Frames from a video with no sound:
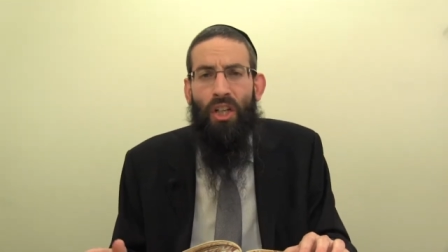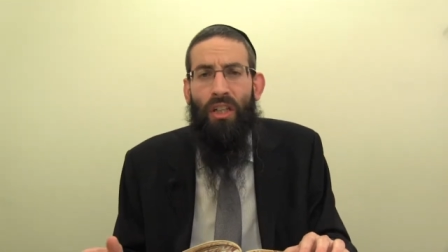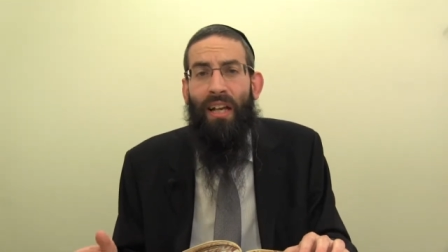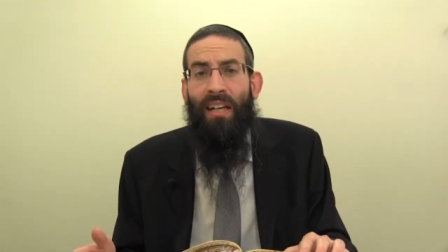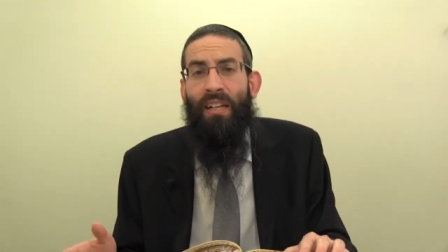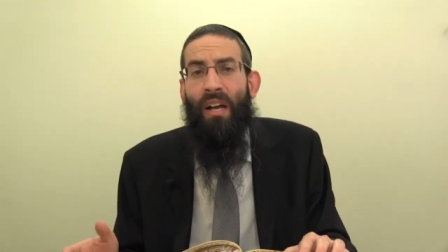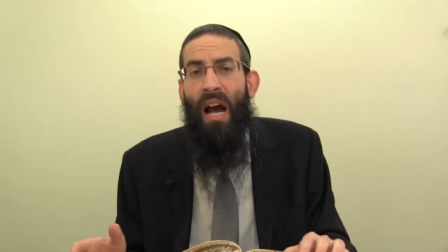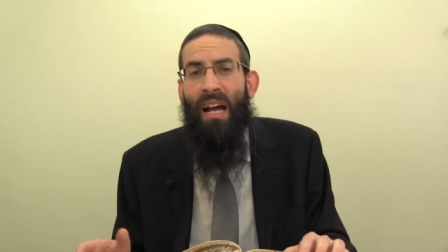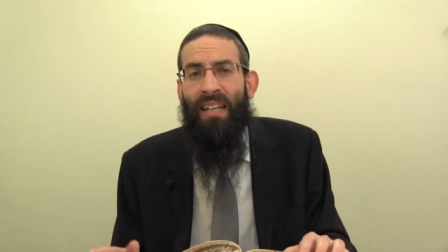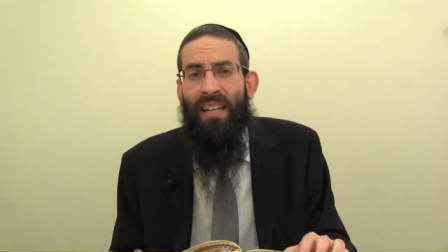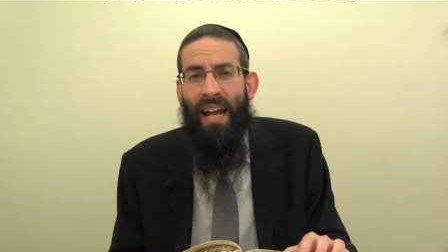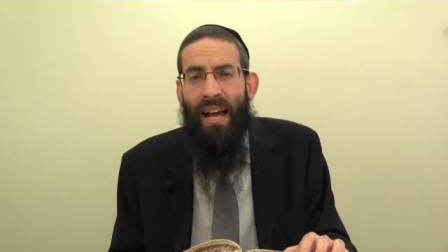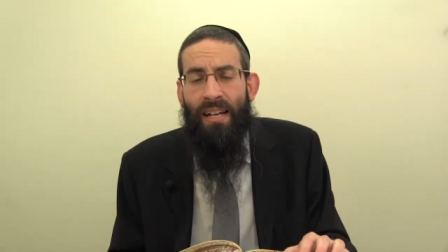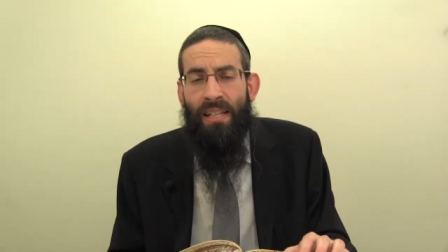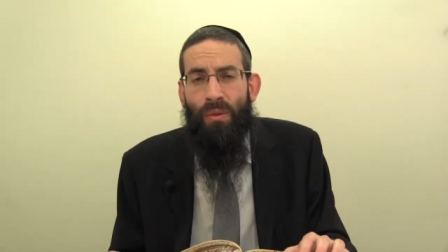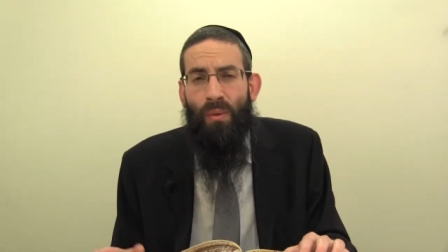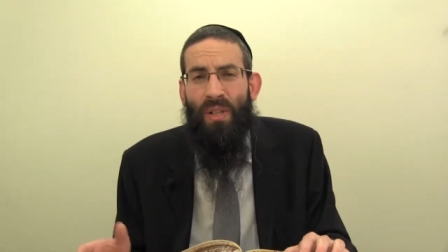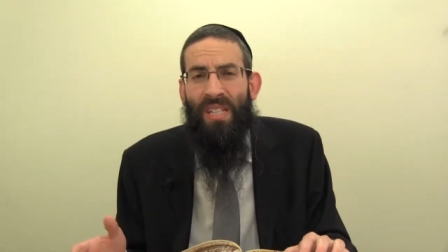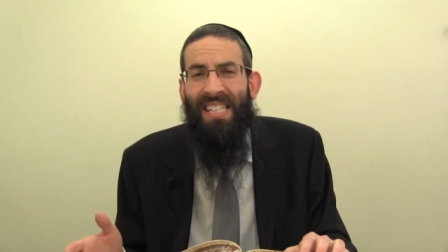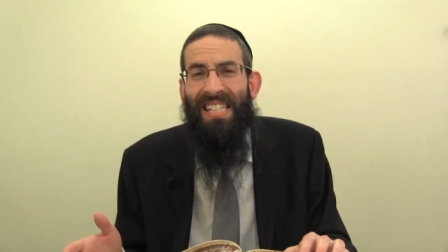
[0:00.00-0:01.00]
that you hadn't
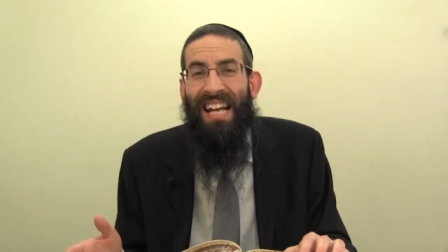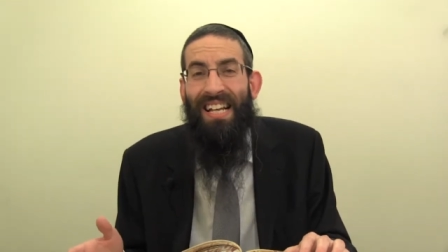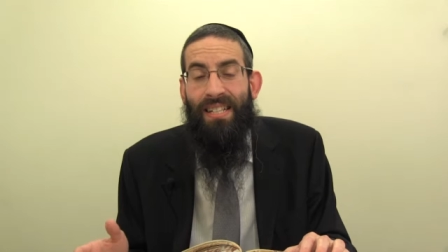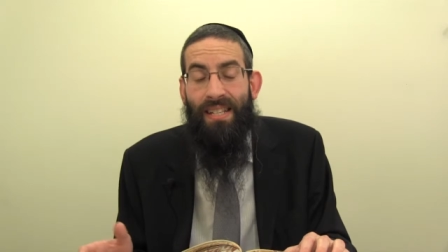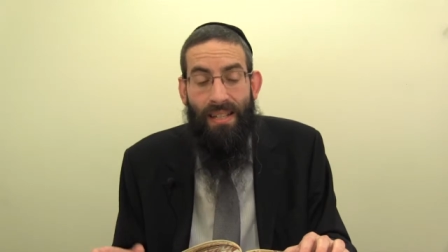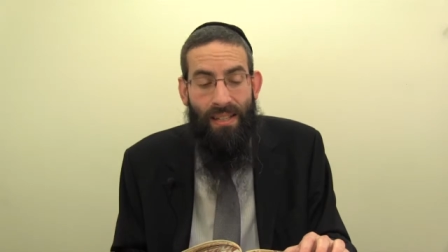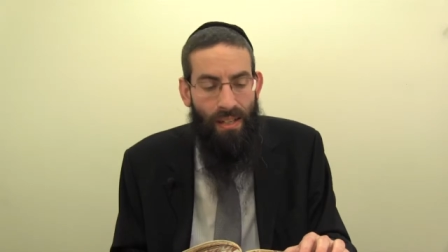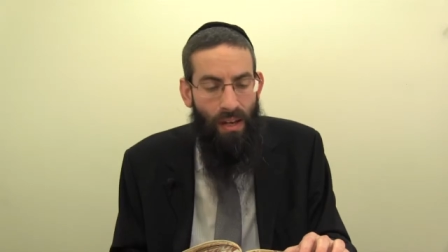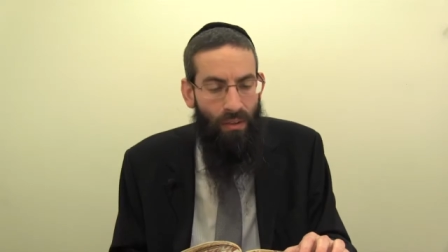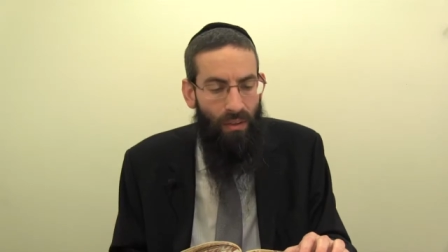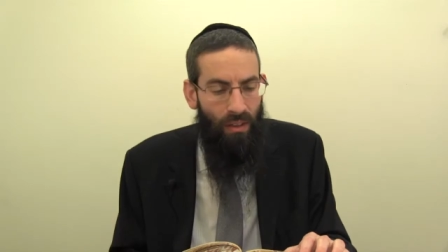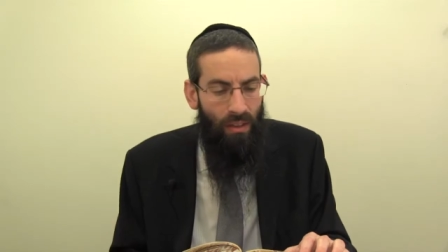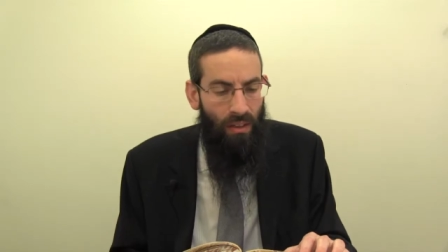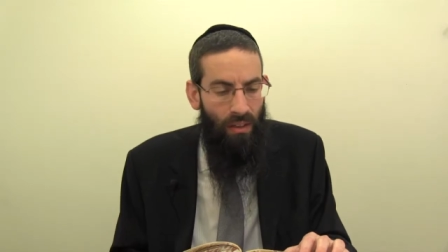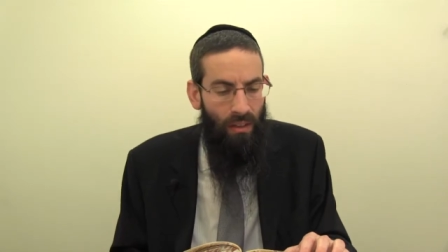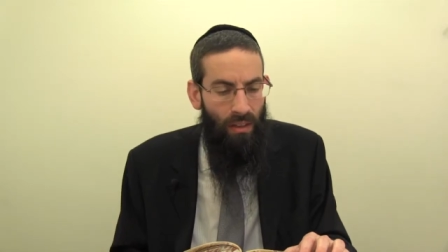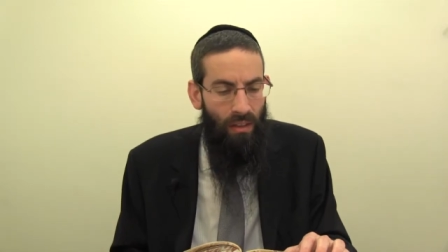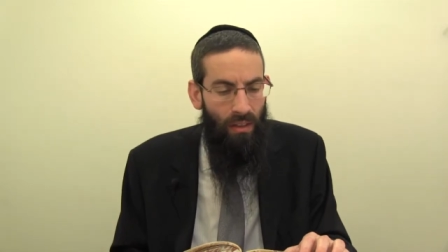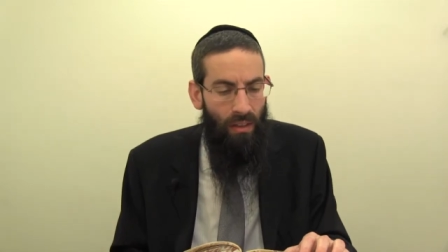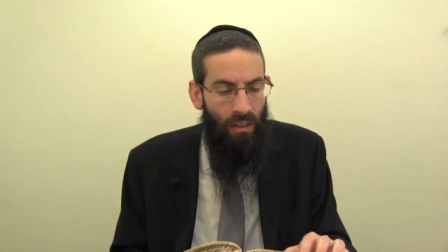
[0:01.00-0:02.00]
asked. It wasn't necessary.
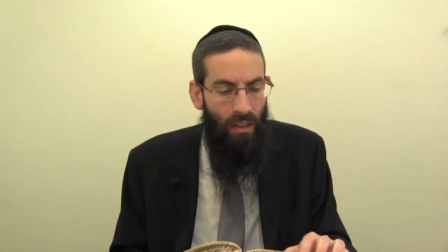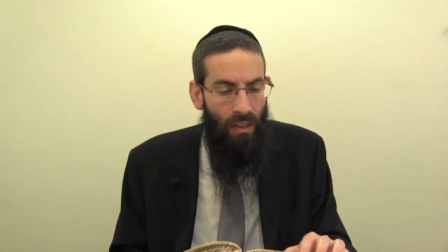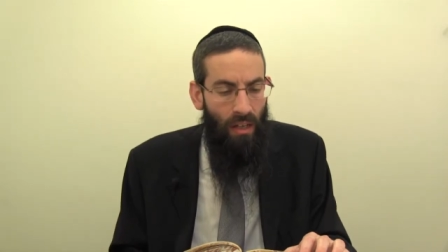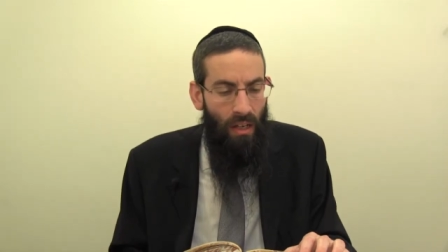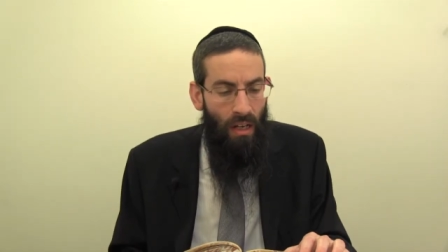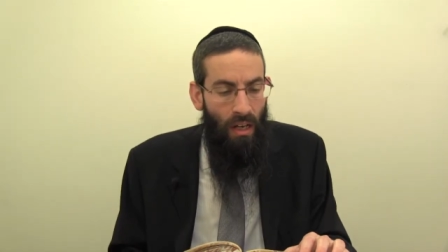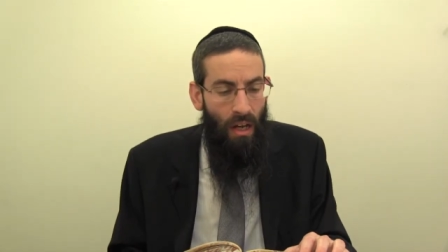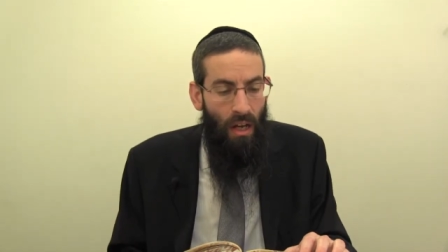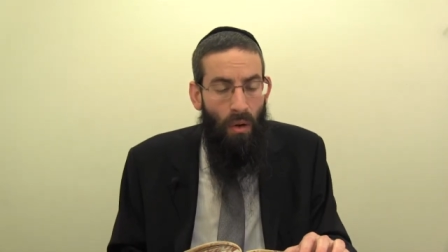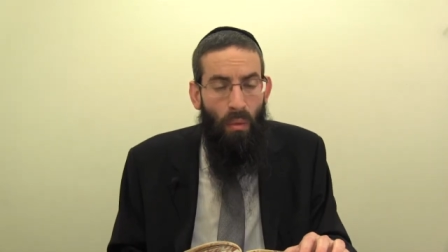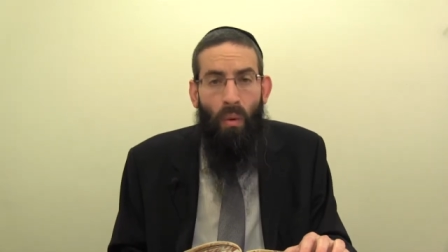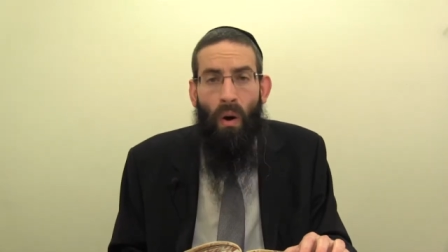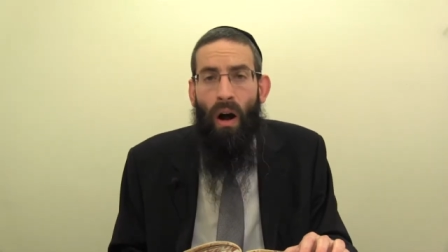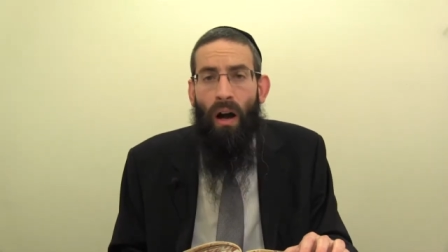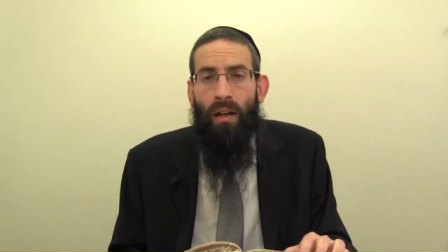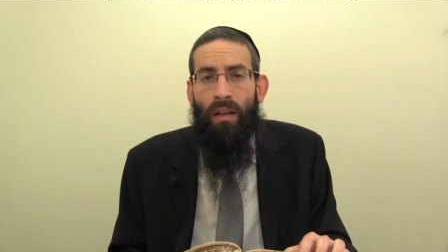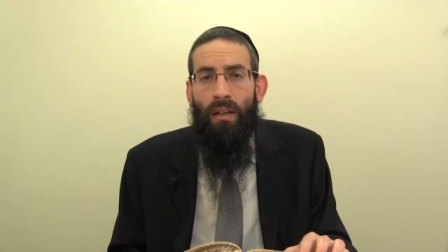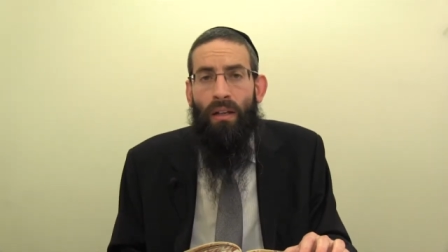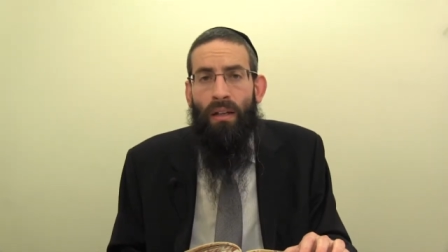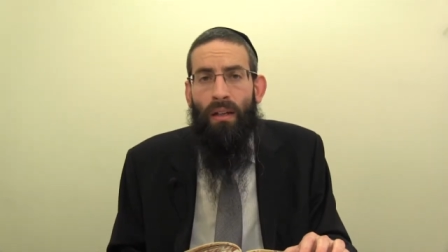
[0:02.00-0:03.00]

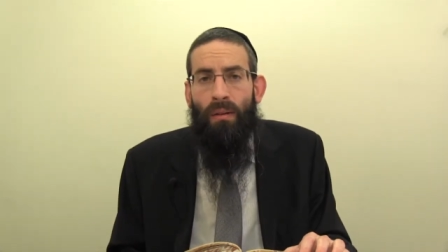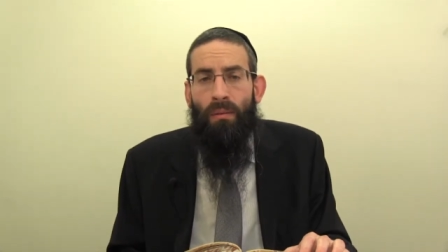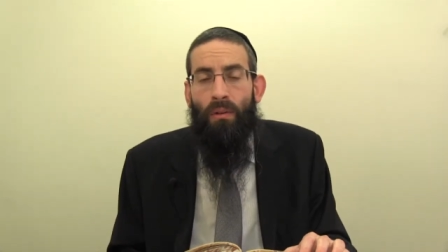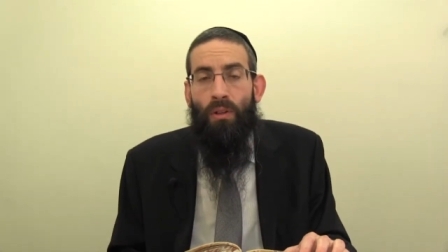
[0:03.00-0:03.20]
Why?